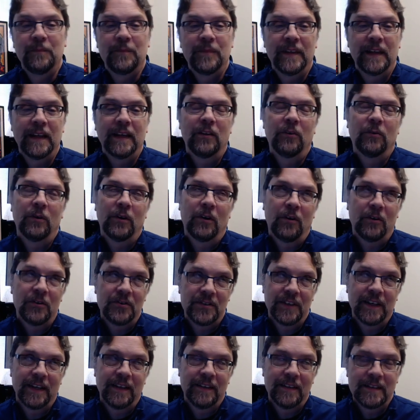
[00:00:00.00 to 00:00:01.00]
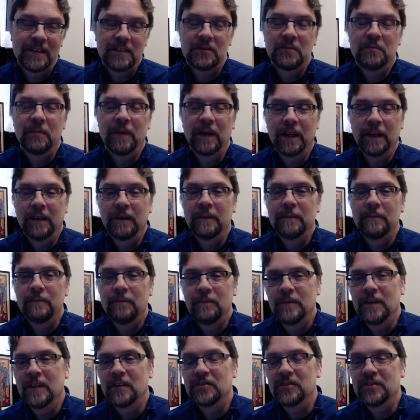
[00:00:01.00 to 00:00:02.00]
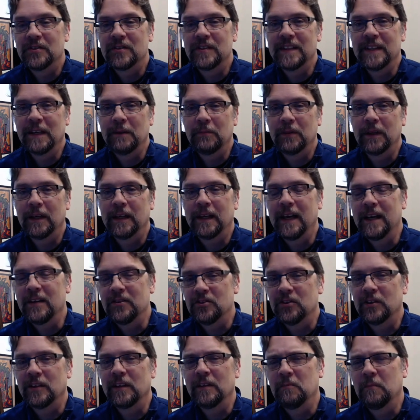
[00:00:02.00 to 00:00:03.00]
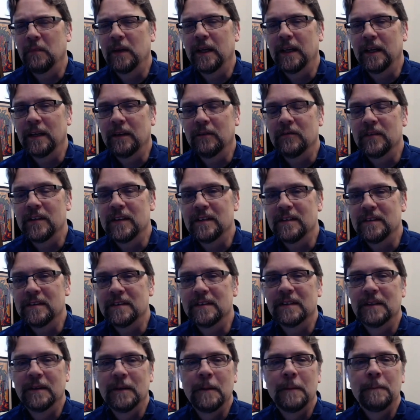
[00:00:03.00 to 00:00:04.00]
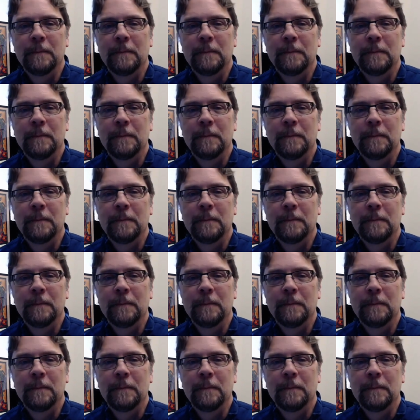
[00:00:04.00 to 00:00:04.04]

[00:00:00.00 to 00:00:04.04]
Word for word: They don't all say this, but this is the implication in many of these.